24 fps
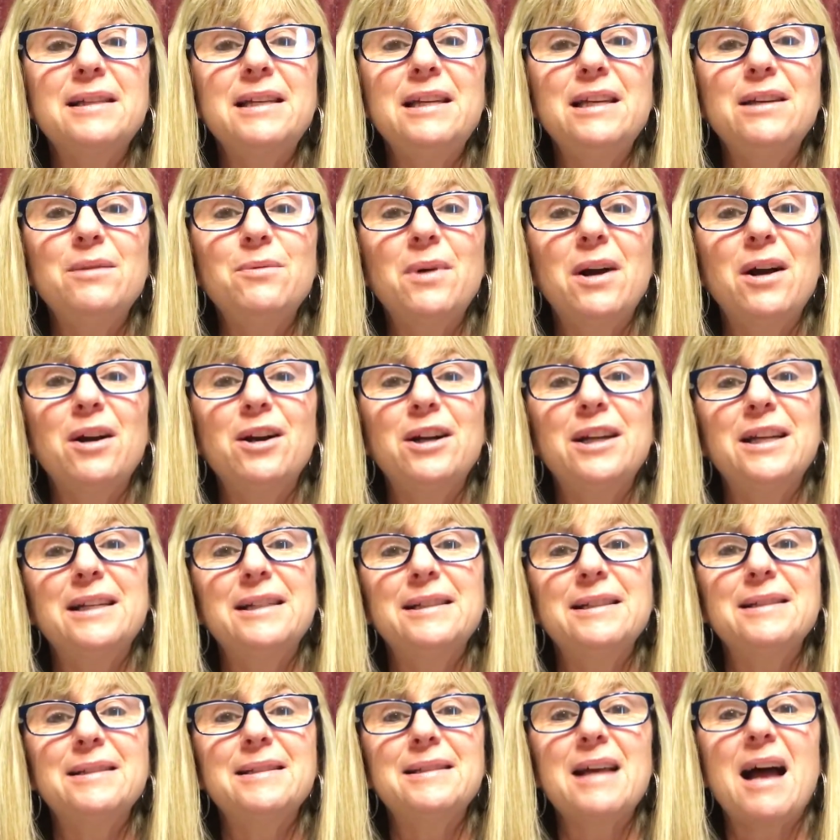keyword
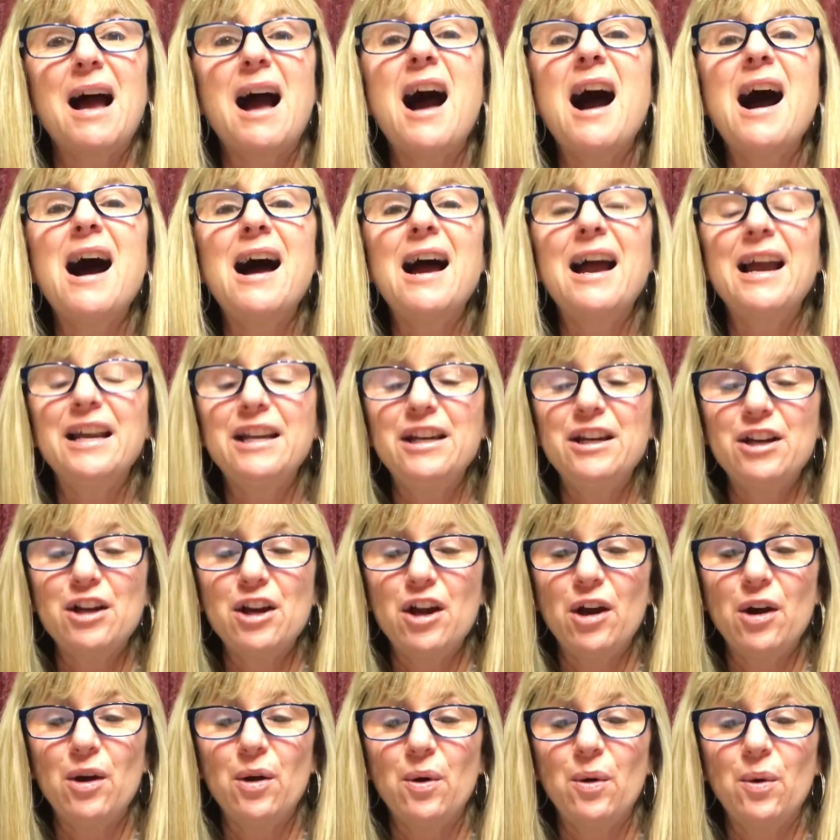is I
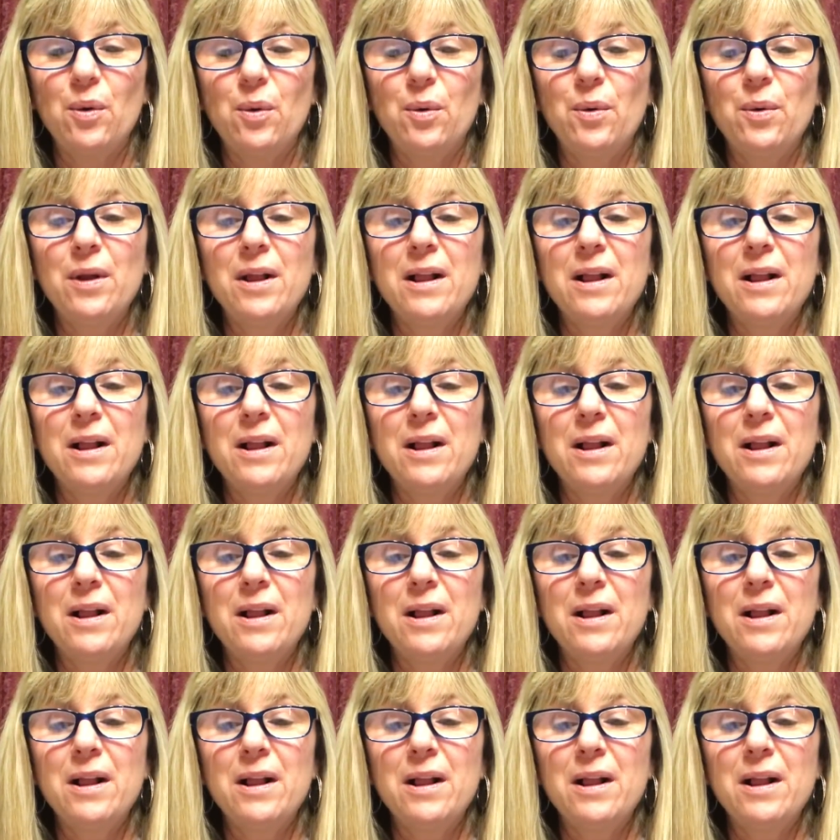know.